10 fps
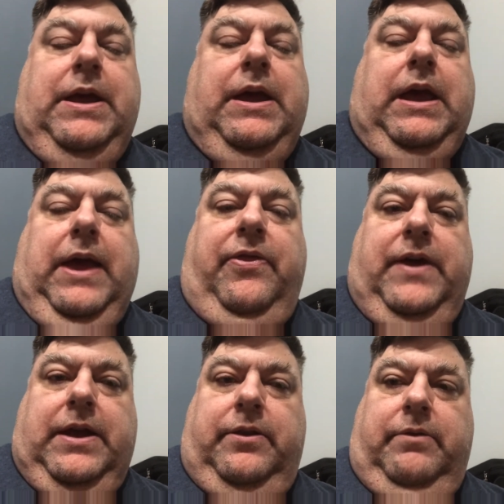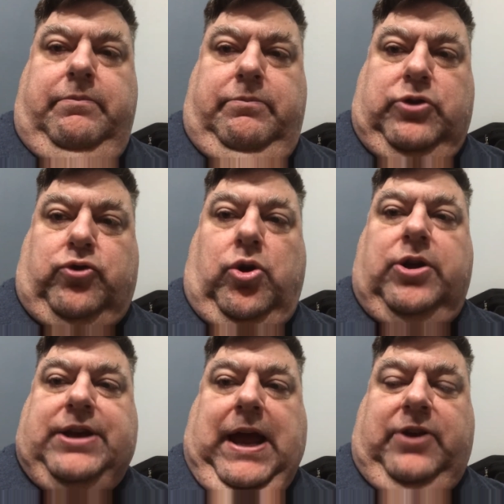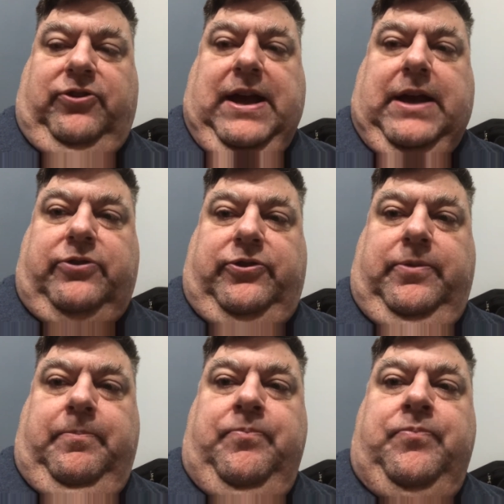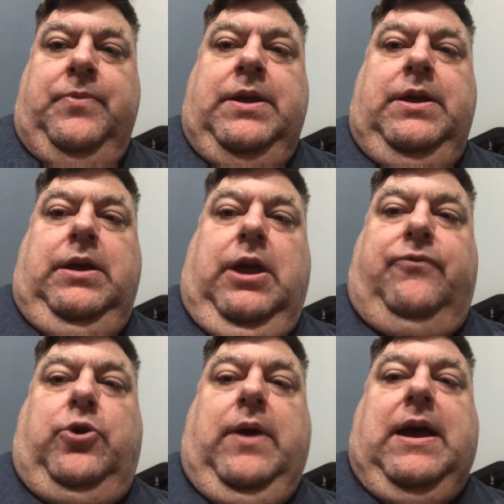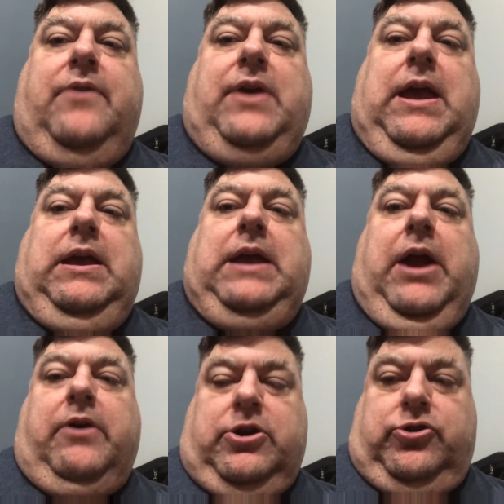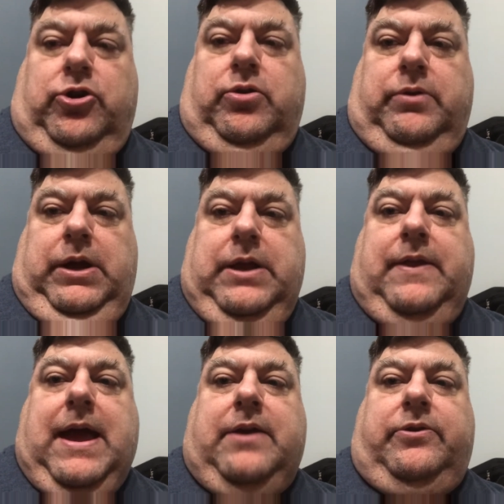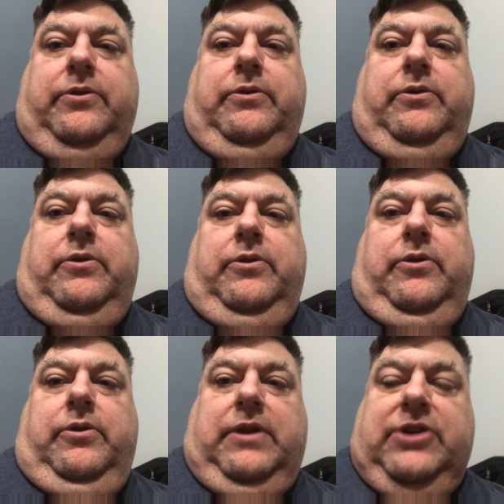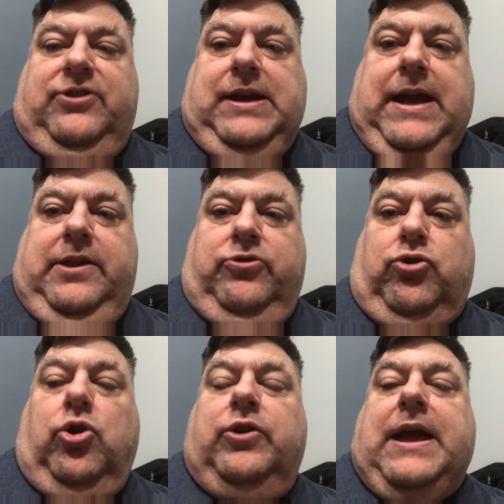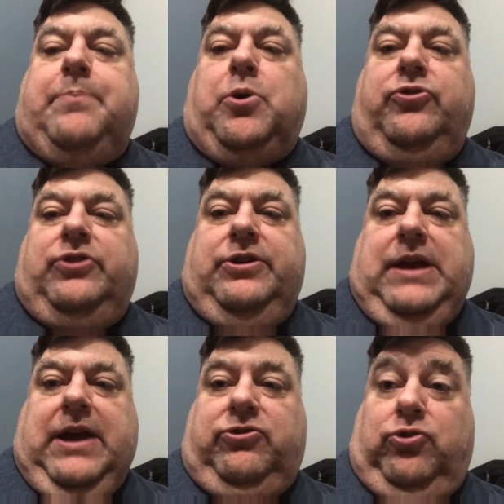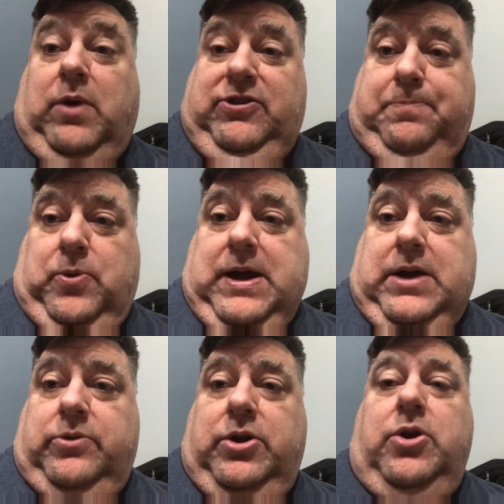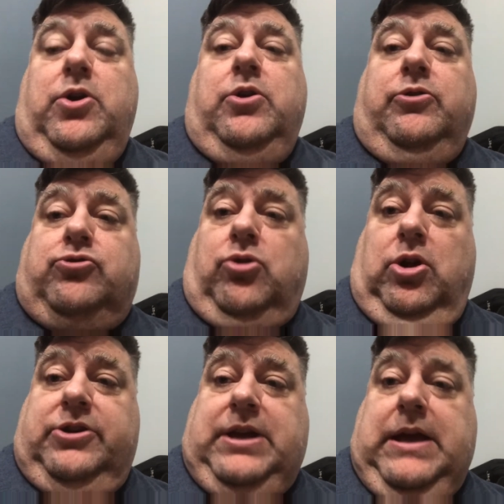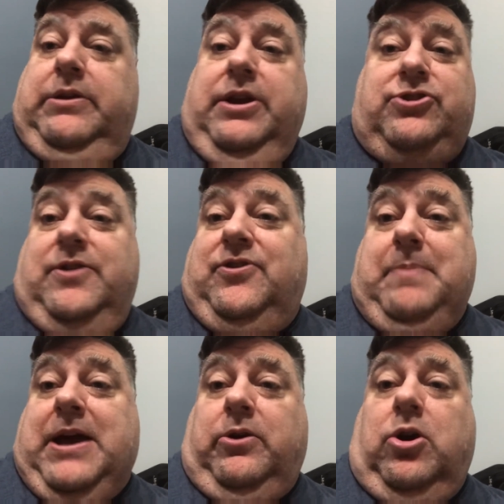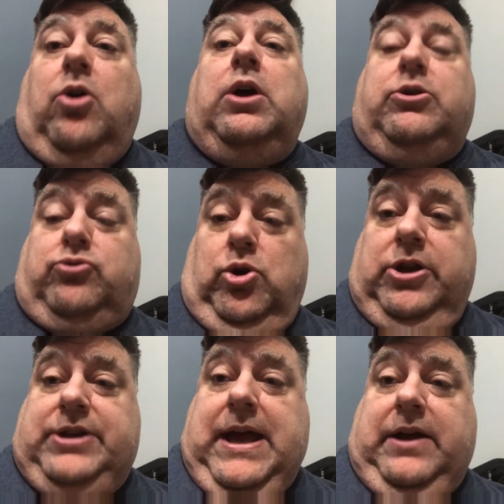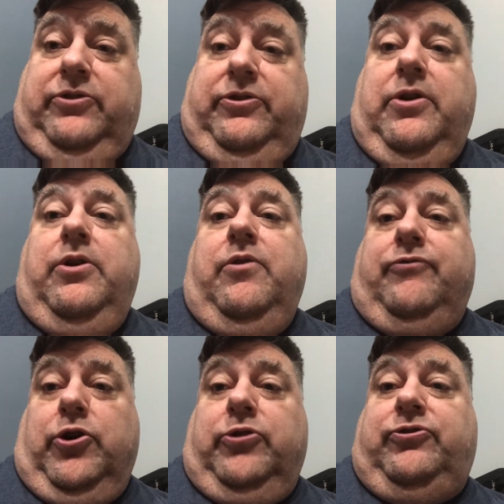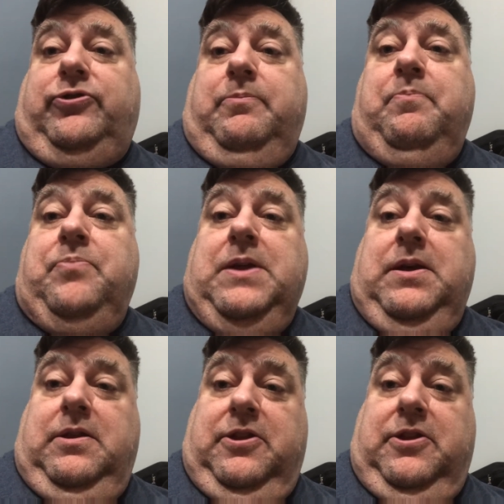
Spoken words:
And then the troll attacks last. If you have a character in that is attacking the troll, and that person attacks twice per round, The troll initiative doesn't matter at all. A troll attacks first, then the